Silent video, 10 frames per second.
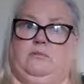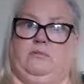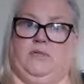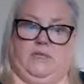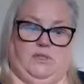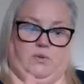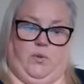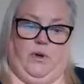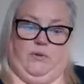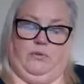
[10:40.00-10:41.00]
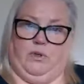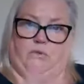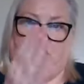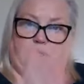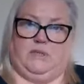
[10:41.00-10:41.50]
This is where,
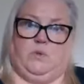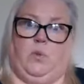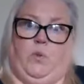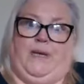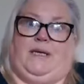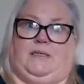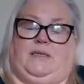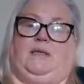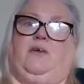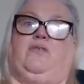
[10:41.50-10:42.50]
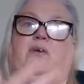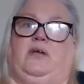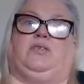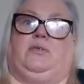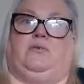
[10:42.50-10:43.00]
this is what we can see, and their
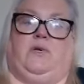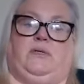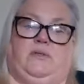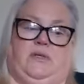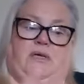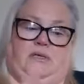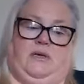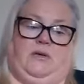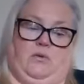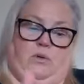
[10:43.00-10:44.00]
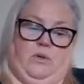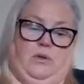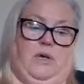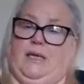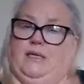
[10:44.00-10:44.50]
financial advisors, they can say,
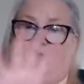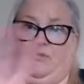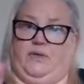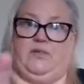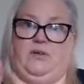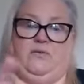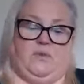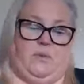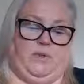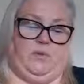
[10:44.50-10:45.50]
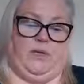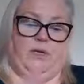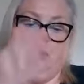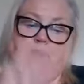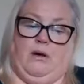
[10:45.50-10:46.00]
and it's a free service, by the way.
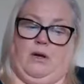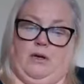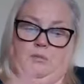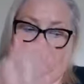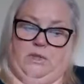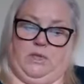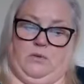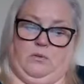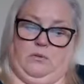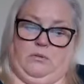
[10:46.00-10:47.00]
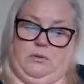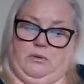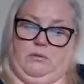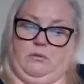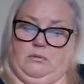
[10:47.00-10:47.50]
You know,
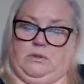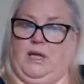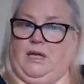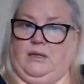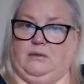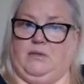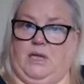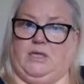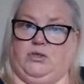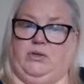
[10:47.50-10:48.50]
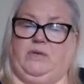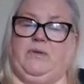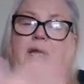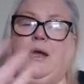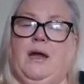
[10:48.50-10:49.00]
they can show you,
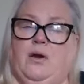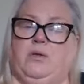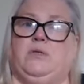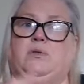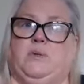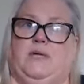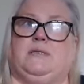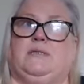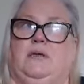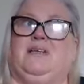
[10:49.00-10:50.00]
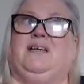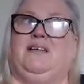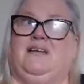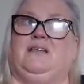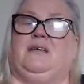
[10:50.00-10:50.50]
even hearing somebody else saying,
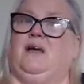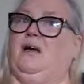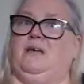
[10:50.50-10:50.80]
yeah,